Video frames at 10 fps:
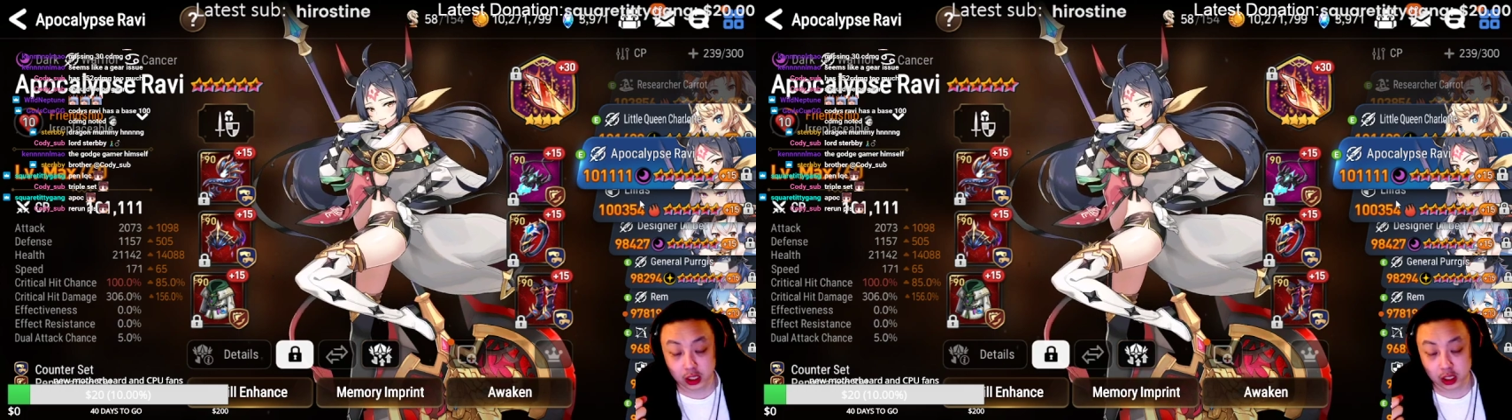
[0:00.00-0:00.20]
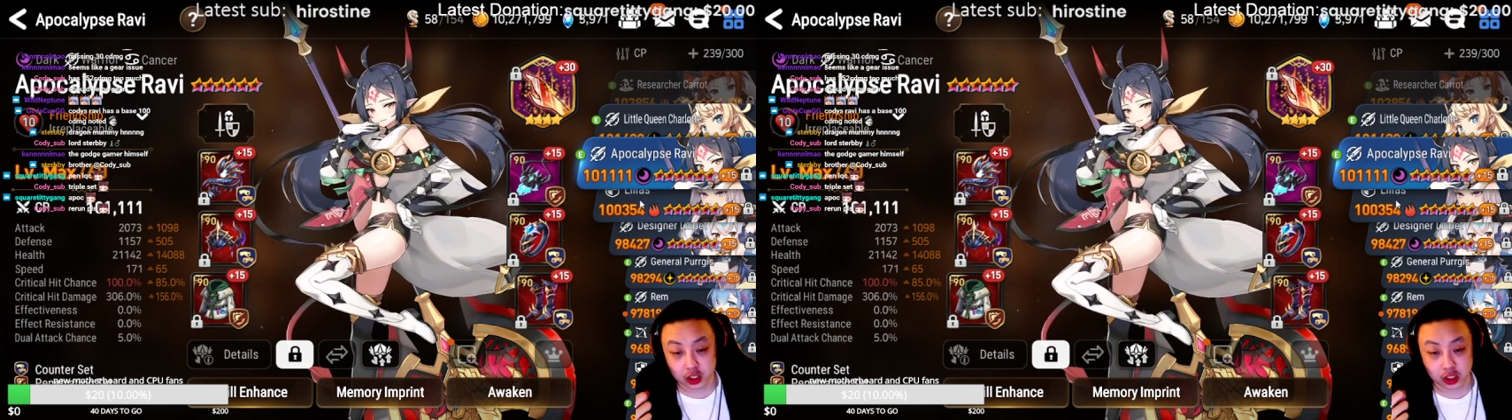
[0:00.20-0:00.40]

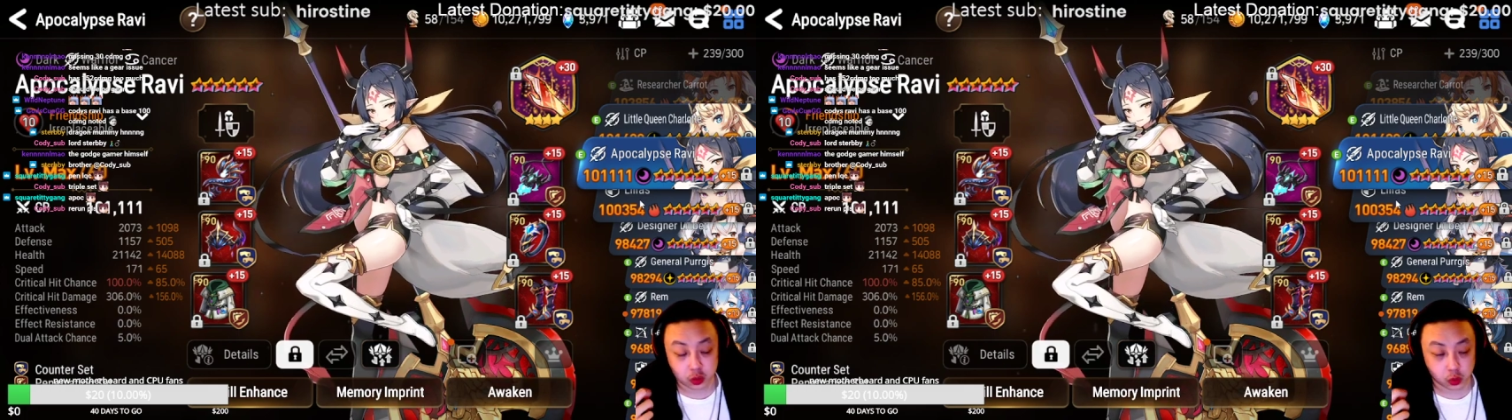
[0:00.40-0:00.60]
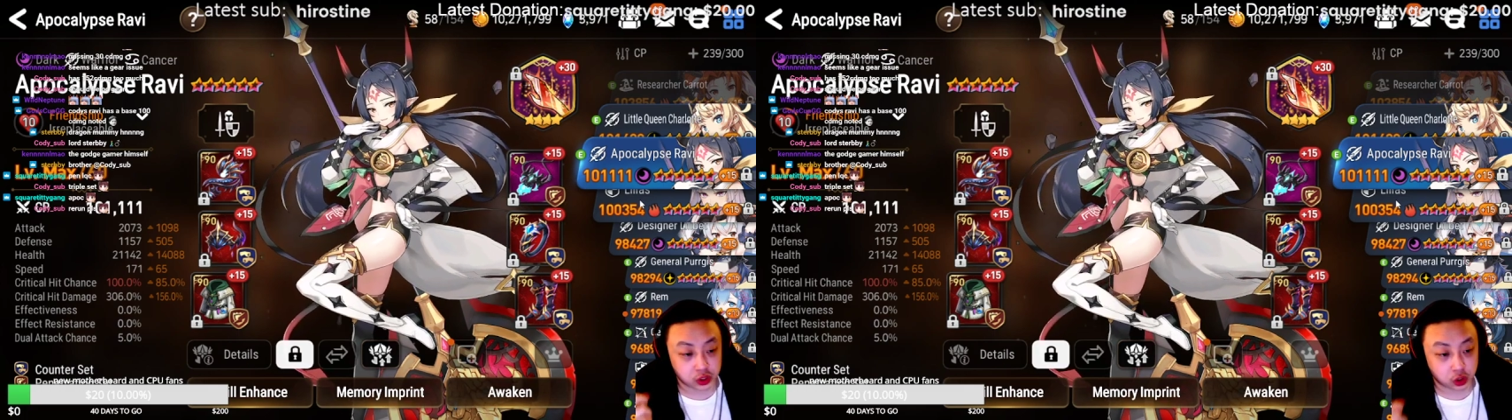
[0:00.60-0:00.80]
she's
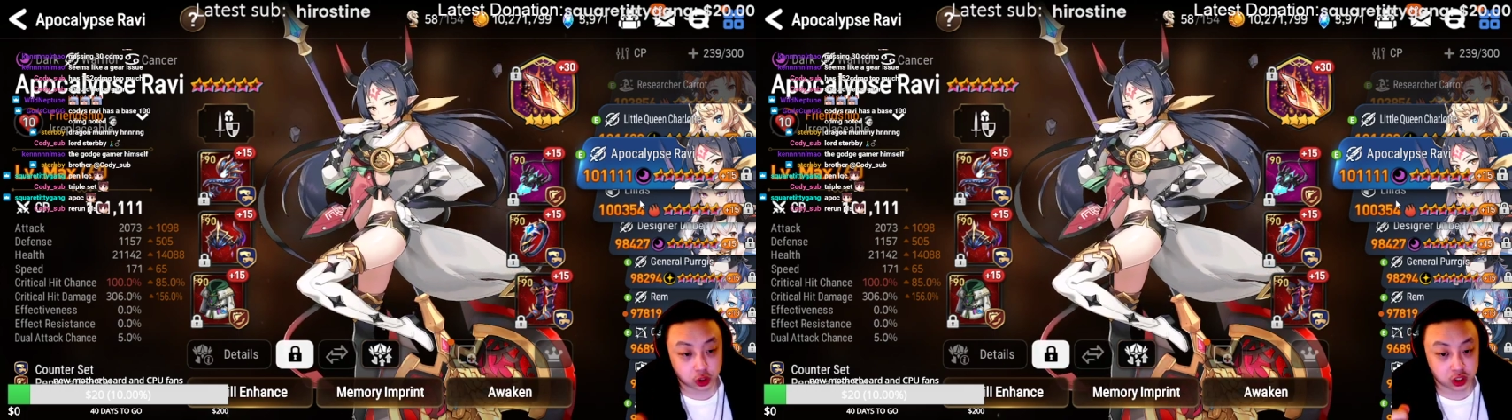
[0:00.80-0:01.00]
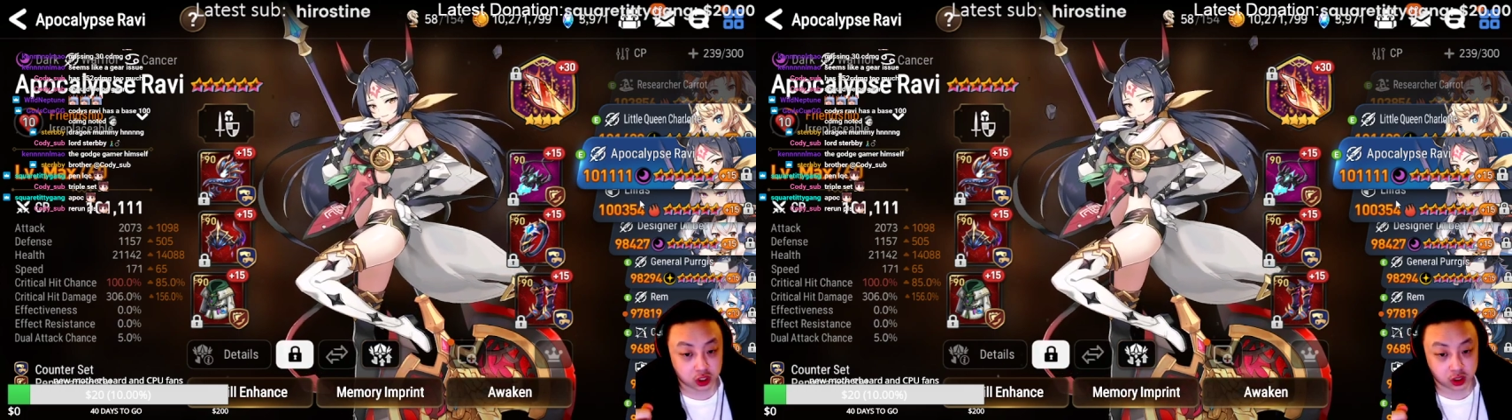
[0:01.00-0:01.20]
really good
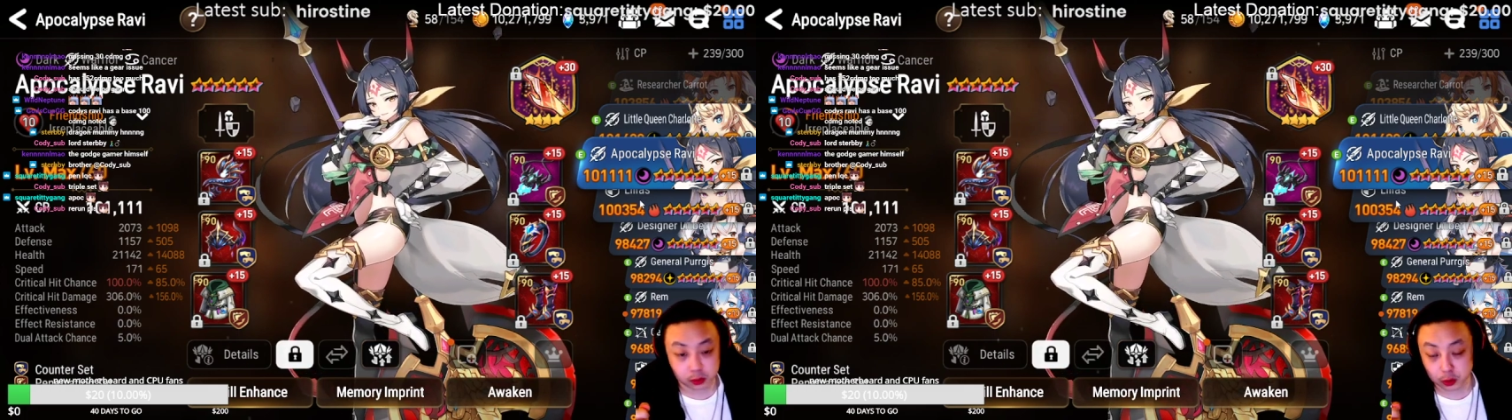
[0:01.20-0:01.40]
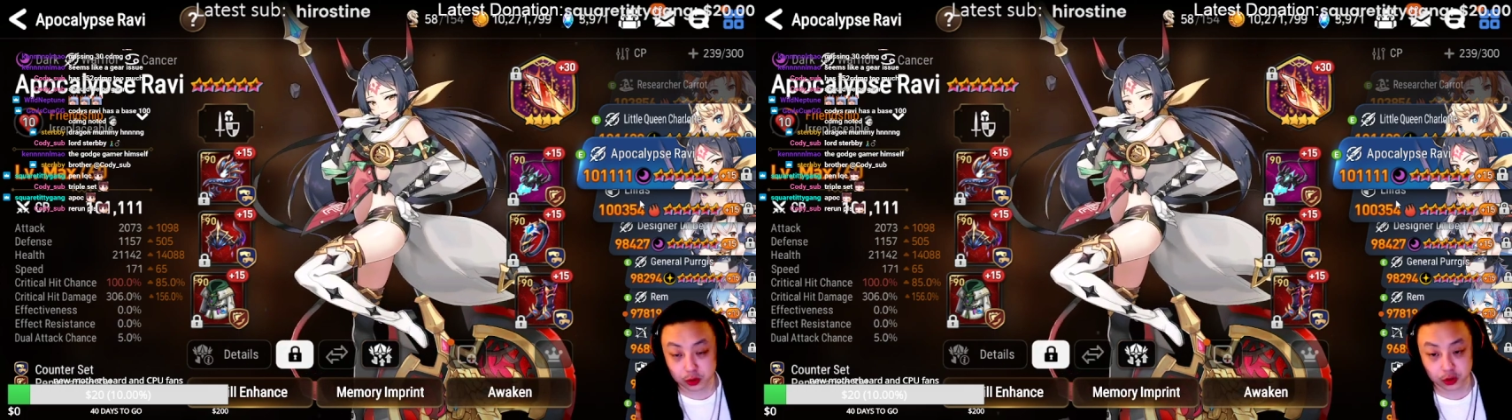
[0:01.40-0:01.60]
into the
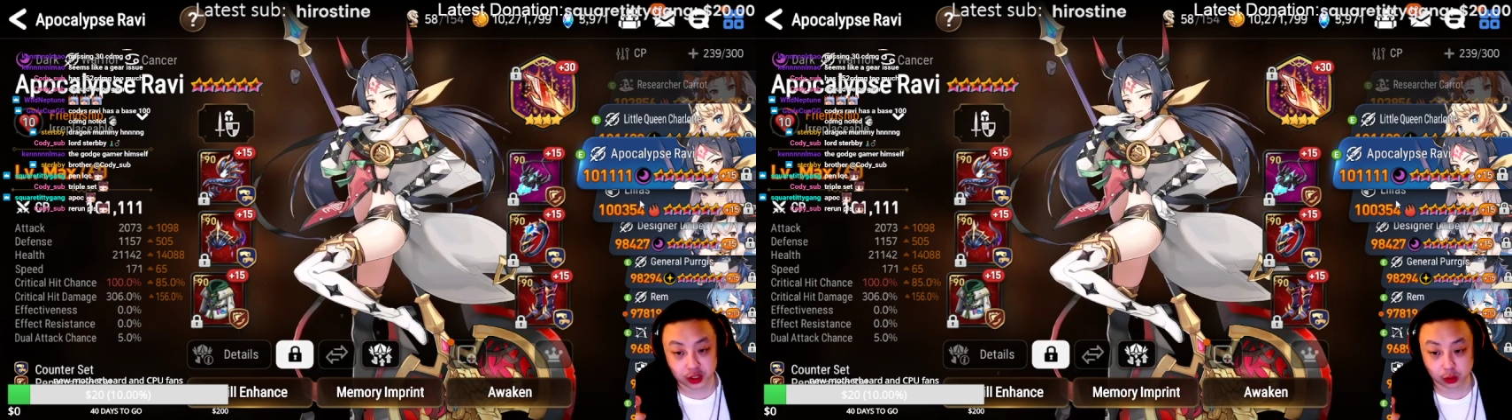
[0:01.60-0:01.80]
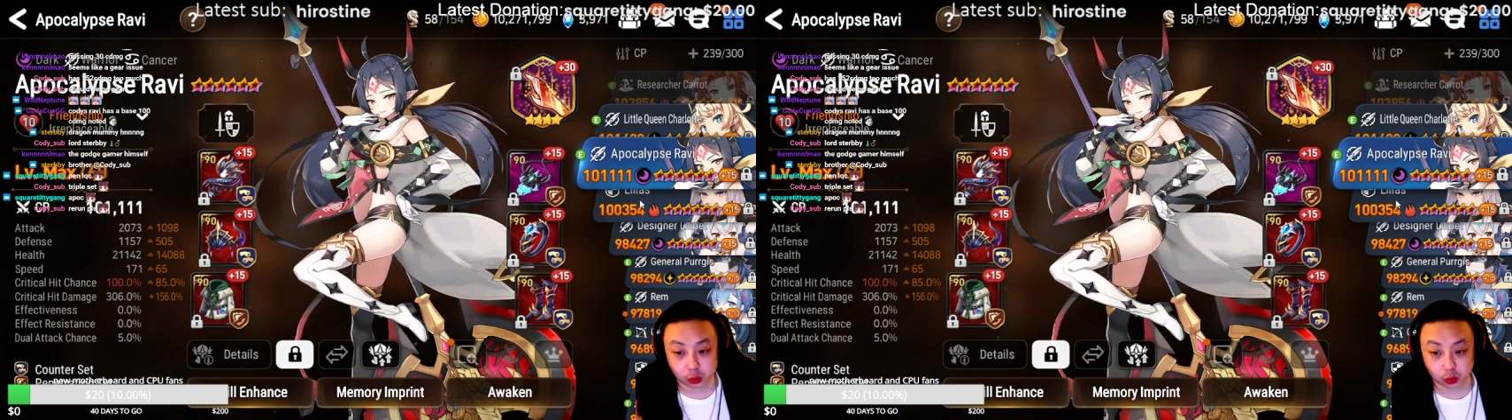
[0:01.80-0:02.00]
bruisers
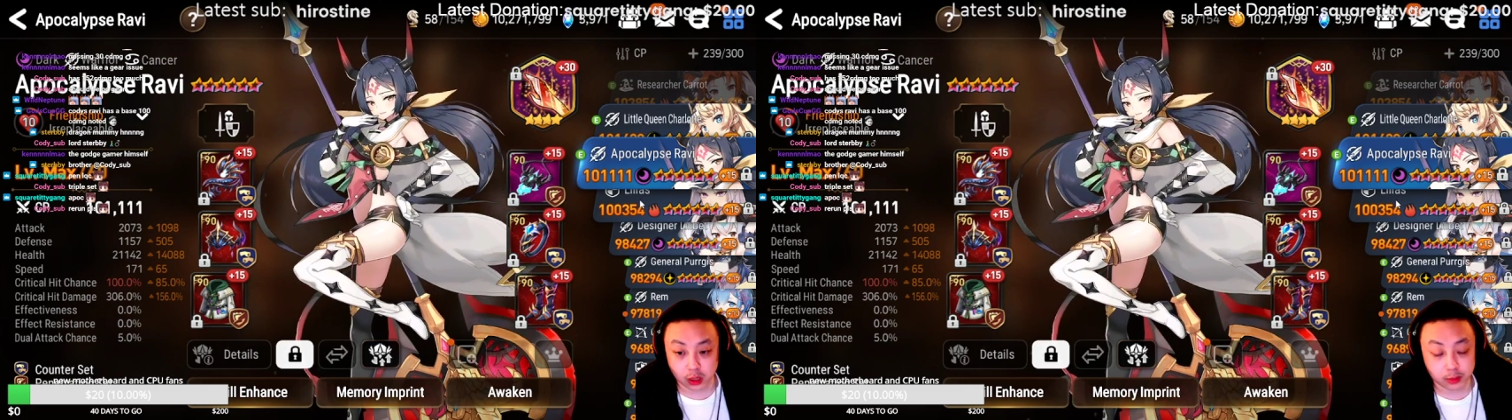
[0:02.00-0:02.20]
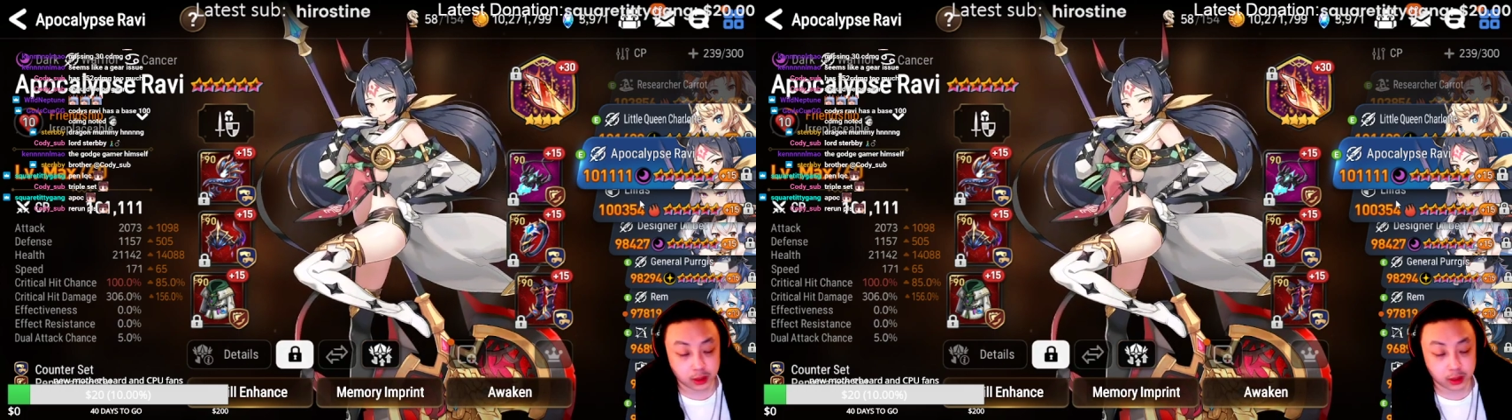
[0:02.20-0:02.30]
like Rem,